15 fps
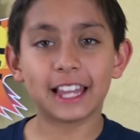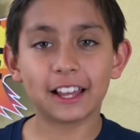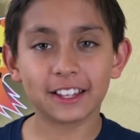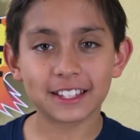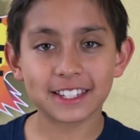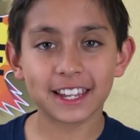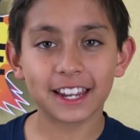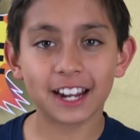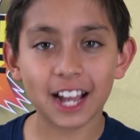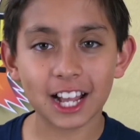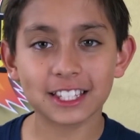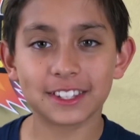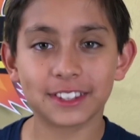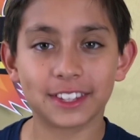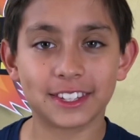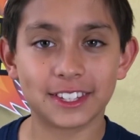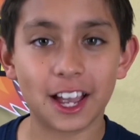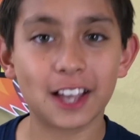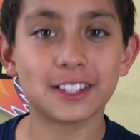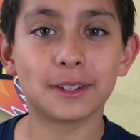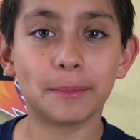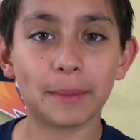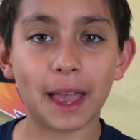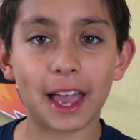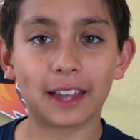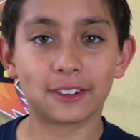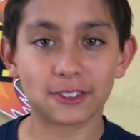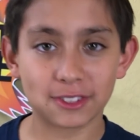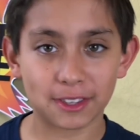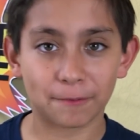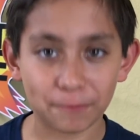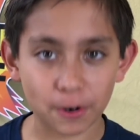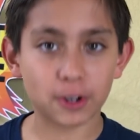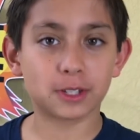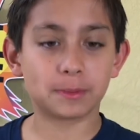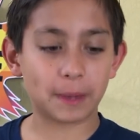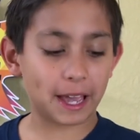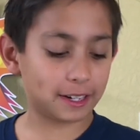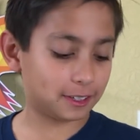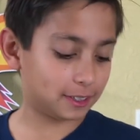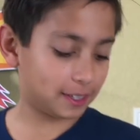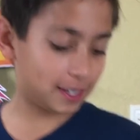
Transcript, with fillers: Now let's get on to these awesome battles. The first First battle